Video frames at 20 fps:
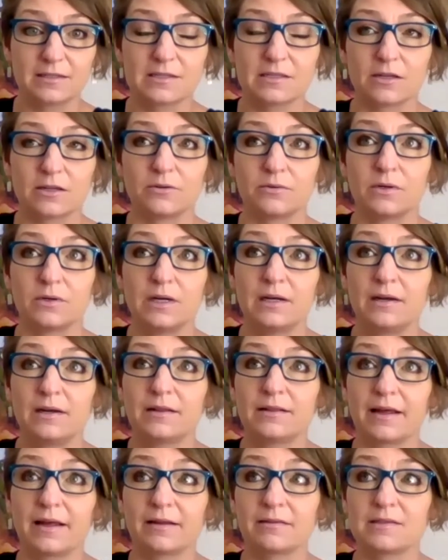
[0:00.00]
So
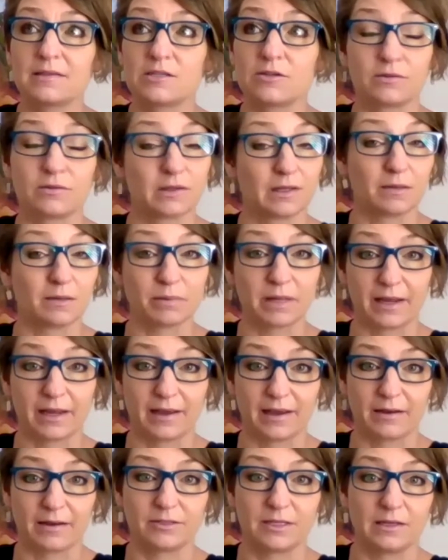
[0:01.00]
that's certainly
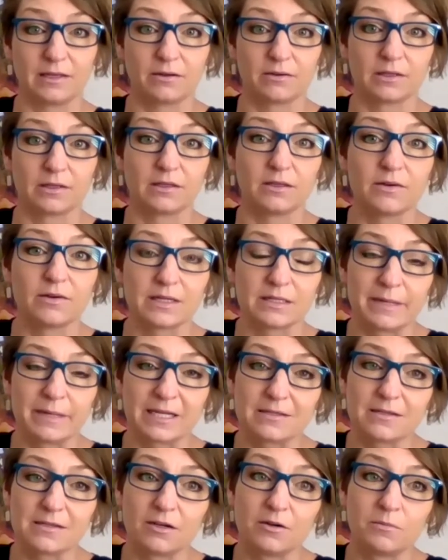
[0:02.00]
playing out here on the
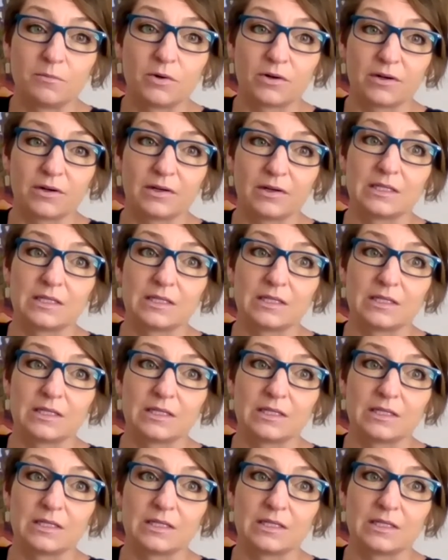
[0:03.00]
US-Mexico border.